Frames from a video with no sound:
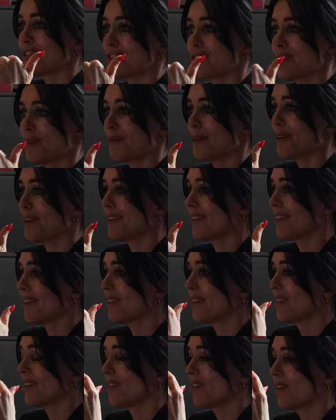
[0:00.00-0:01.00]
summer,
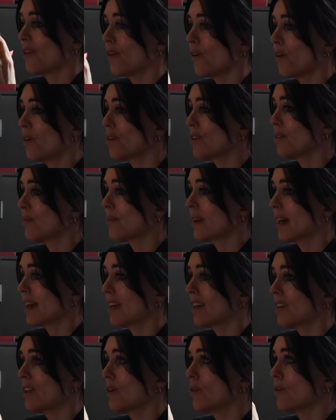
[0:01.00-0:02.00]
autumn.
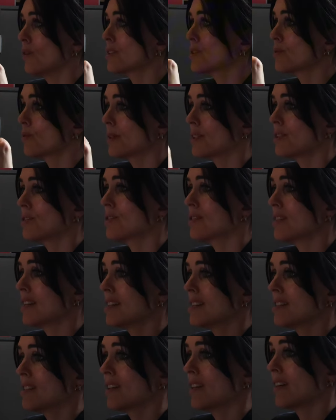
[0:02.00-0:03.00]
Like, it's which
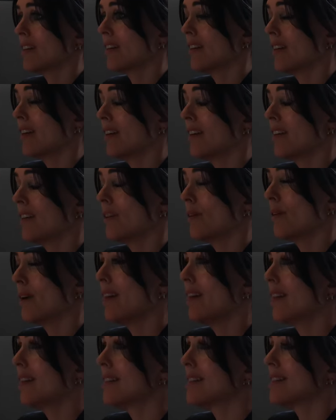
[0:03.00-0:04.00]
season are you
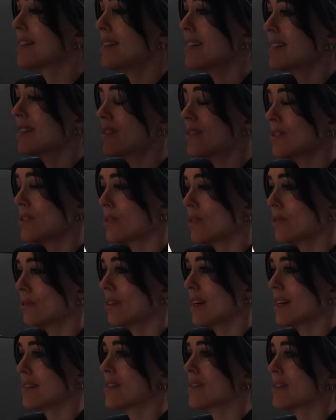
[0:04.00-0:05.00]
in? And the seasons don't
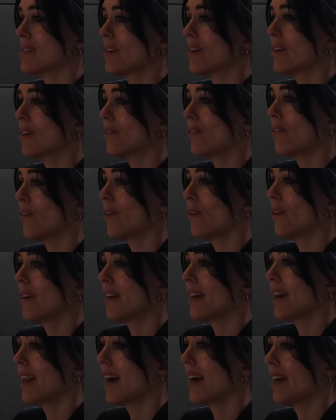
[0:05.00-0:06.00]
necessarily fall
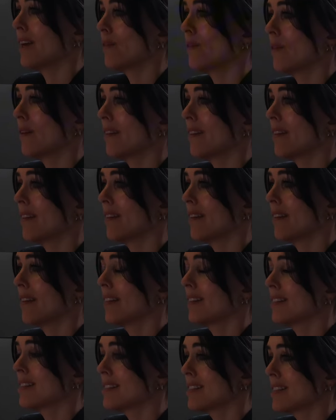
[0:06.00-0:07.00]
in line with
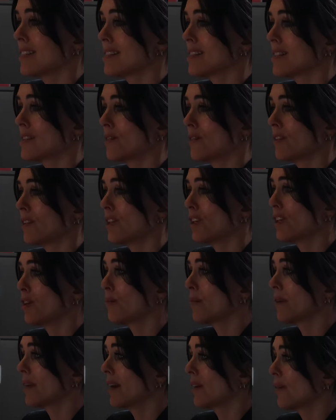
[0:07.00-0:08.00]
the seasons of the year.
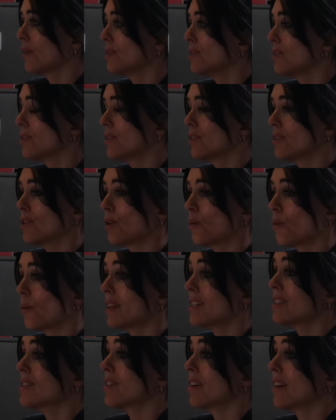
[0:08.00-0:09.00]
But like when you're in your
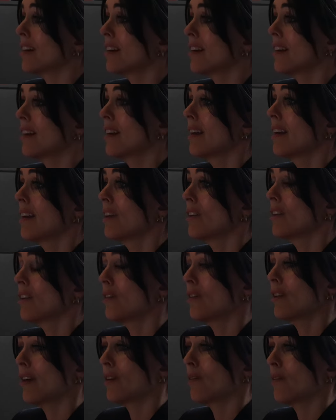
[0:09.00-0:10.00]
winter,
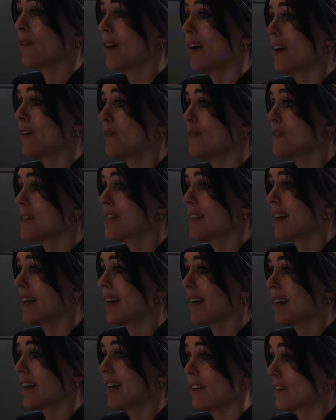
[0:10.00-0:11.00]
like when I was
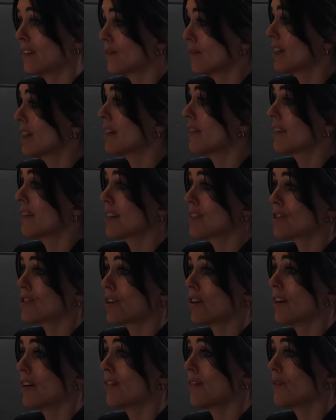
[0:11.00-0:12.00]
like feeling really, really
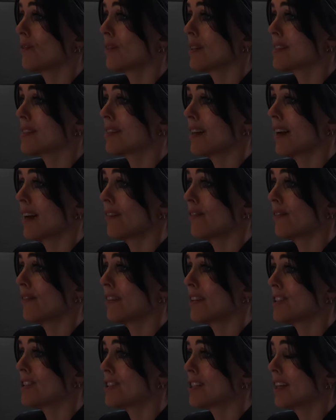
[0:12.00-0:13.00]
sorry for myself
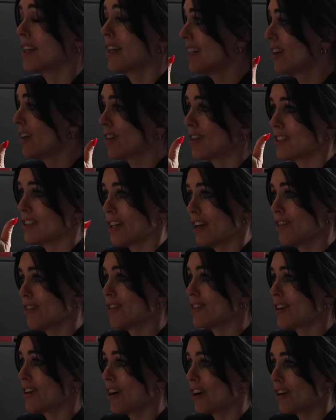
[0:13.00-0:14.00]
and looking down
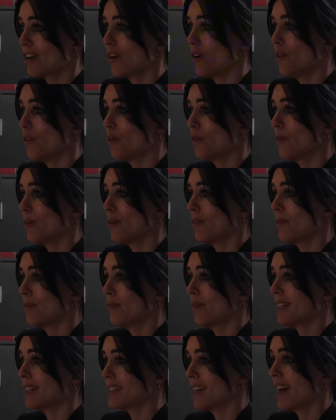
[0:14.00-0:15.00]
a dark bowl with
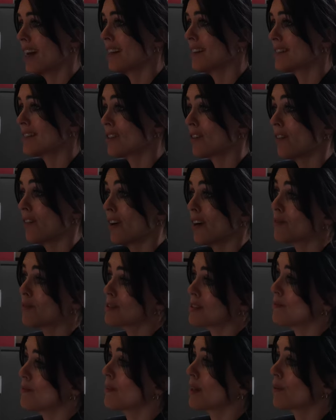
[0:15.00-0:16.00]
my debt and stuff, I
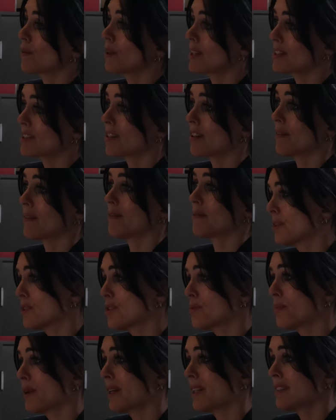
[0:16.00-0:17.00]
was in my winter. But the
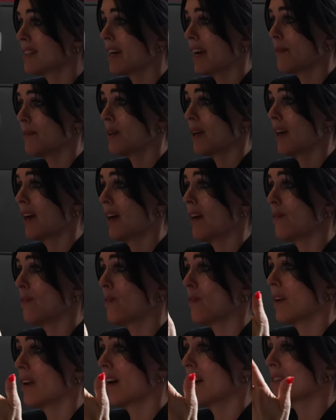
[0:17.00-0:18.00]
springtime
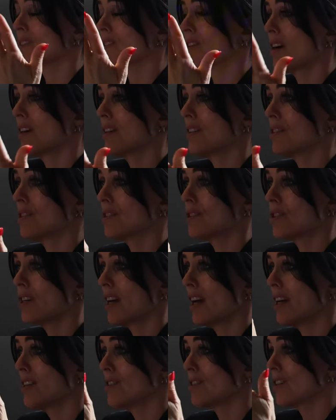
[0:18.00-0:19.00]
came when I started to
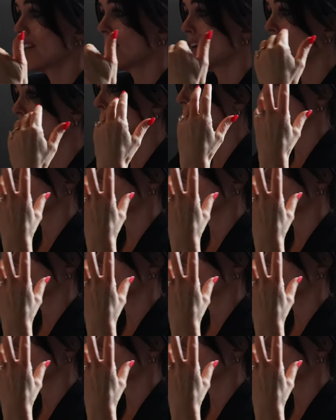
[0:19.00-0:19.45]
change and I got